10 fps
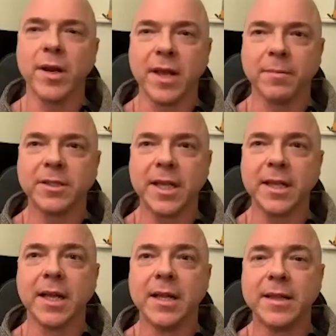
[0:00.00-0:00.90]
just saying
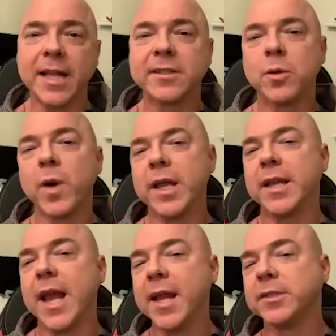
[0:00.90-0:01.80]
that's the way it
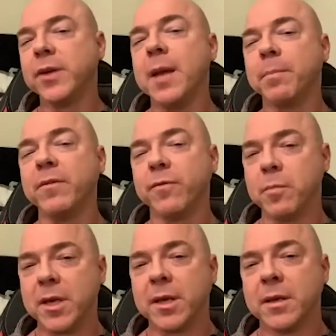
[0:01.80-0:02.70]
had to happen for me.